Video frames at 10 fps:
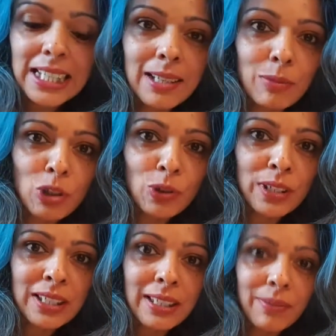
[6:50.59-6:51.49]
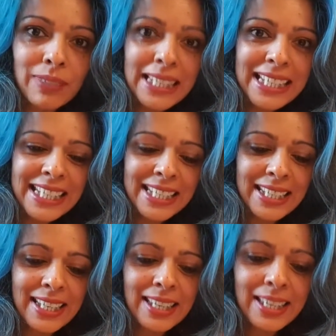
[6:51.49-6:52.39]
I'm sure it's lovely.
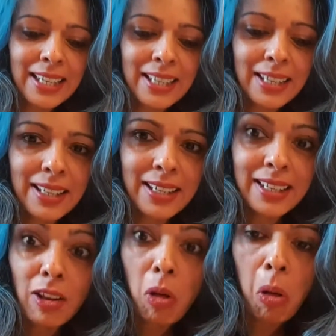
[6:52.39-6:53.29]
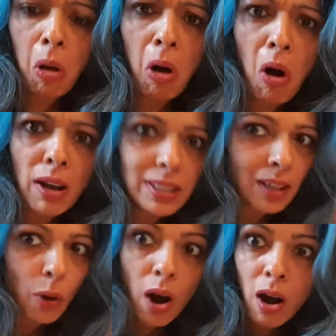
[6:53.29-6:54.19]
And um, oh,
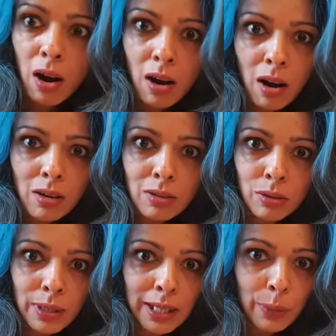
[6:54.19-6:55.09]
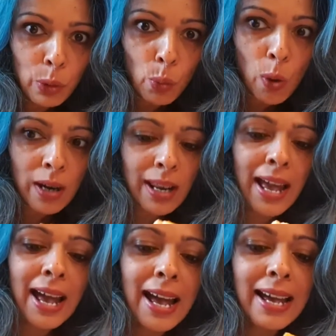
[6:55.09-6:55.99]
so hard doing it with one
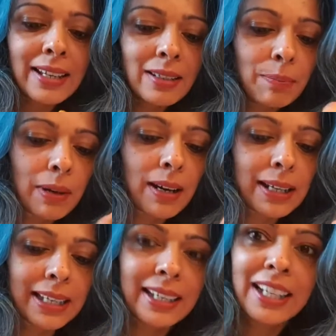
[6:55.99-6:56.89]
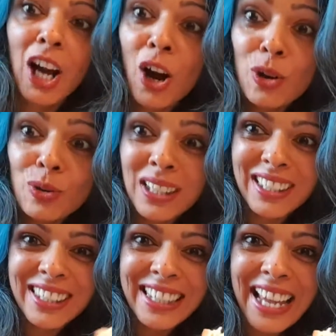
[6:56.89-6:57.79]
hand, but here goes.
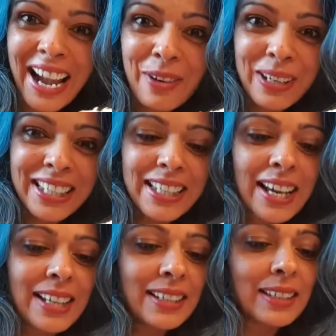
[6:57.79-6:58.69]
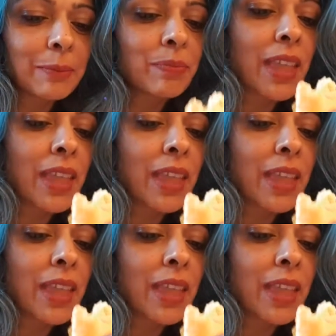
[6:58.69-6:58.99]
Let's see how it tastes.